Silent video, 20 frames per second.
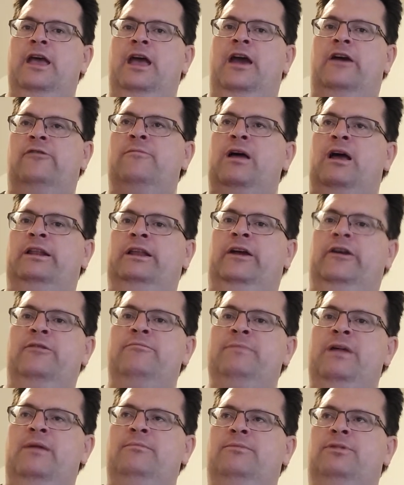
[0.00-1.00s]
And I
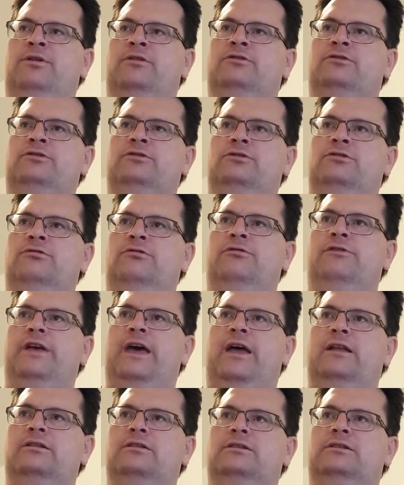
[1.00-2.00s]
remember too
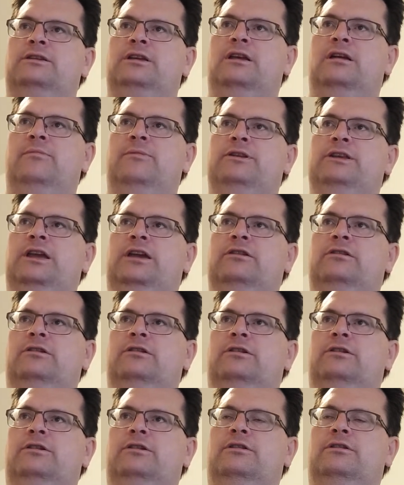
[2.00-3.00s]
that uh,
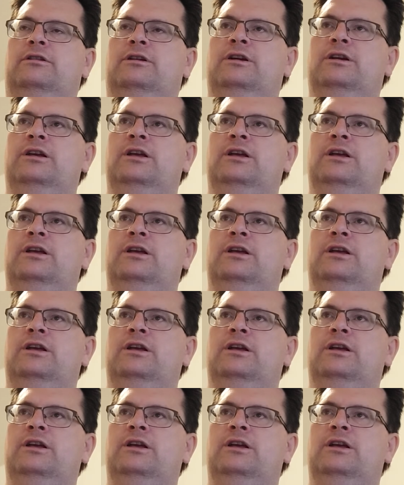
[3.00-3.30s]
particular